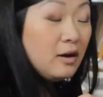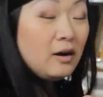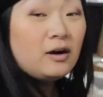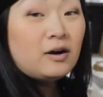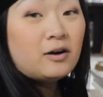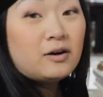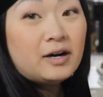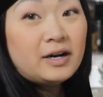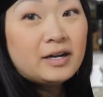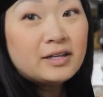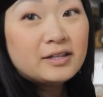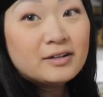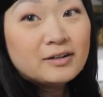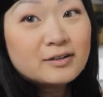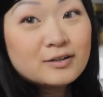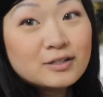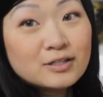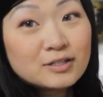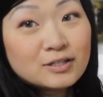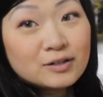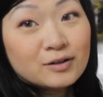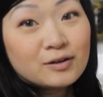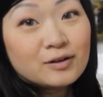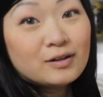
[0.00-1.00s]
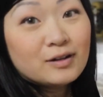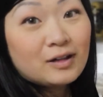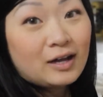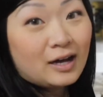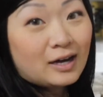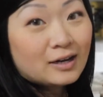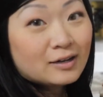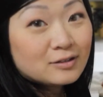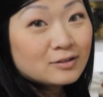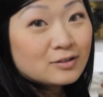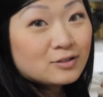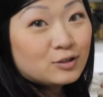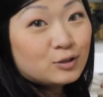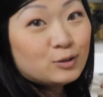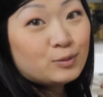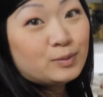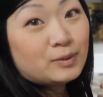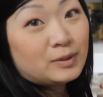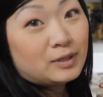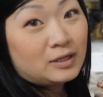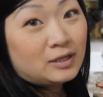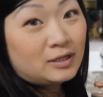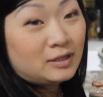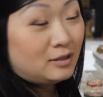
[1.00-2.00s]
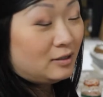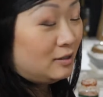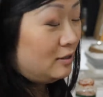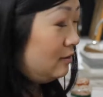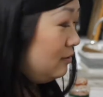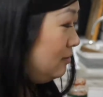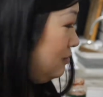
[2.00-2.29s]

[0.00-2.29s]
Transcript: All right, there's still a lot of soup in here.